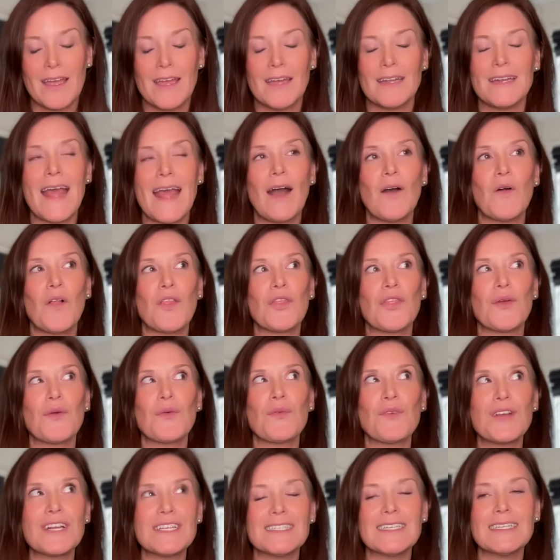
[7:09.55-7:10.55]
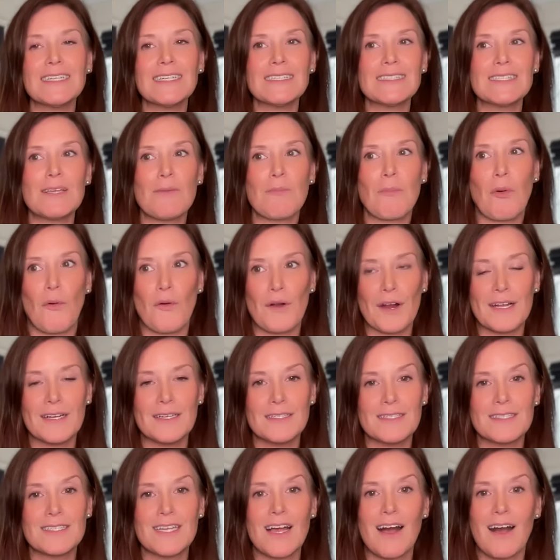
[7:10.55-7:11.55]
Now, the reason it's
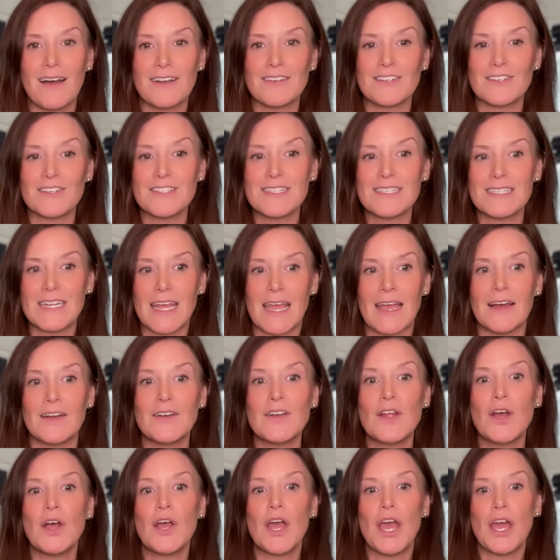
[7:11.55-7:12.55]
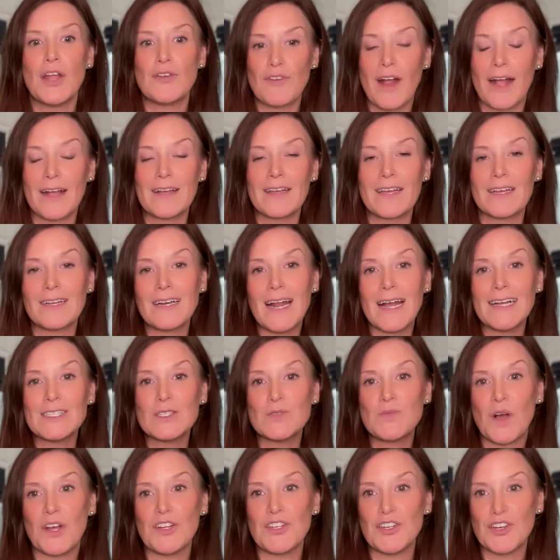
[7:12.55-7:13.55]
important to understand and recognize
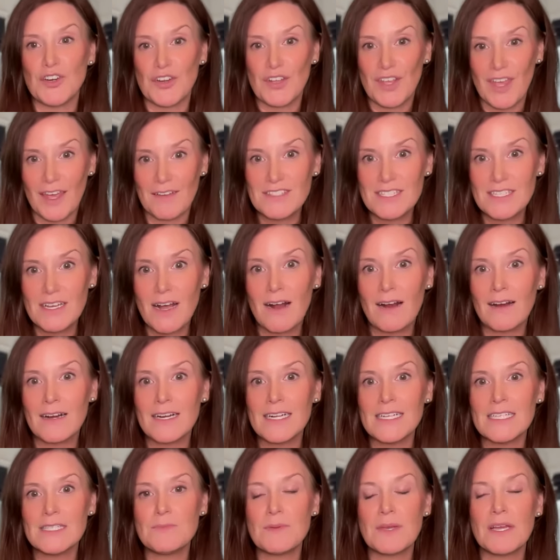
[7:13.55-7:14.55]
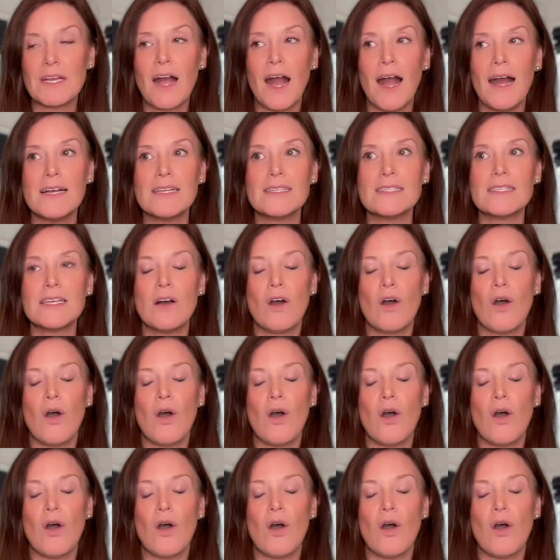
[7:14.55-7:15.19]
what your gifts are is because